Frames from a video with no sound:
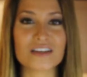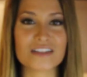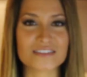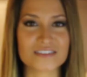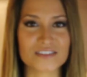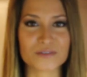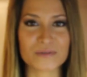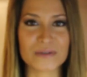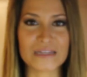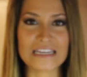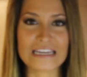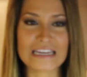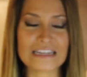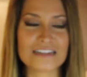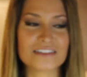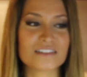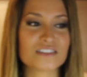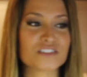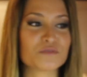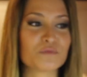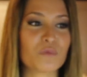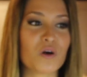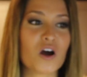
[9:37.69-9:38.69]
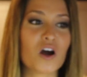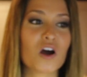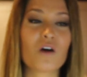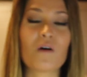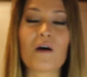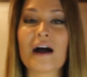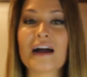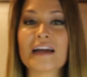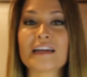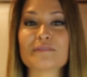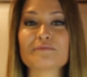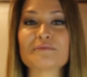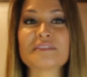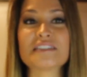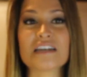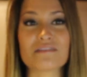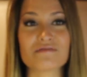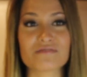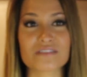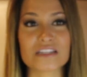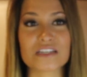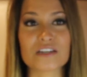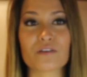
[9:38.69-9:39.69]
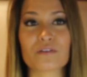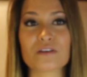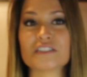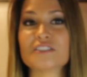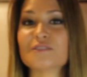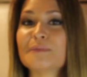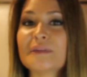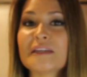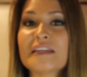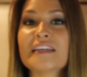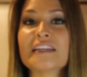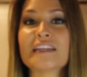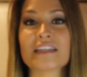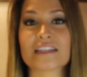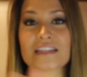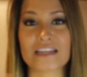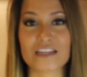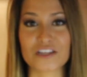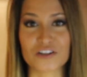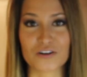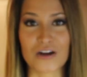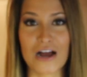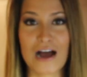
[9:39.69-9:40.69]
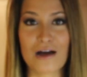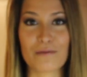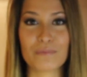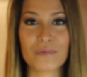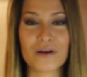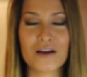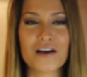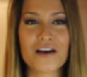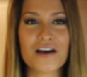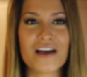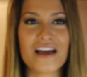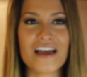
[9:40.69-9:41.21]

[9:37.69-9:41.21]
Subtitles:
It's the weekend. Tomorrow I am definitely going to be eating like crap.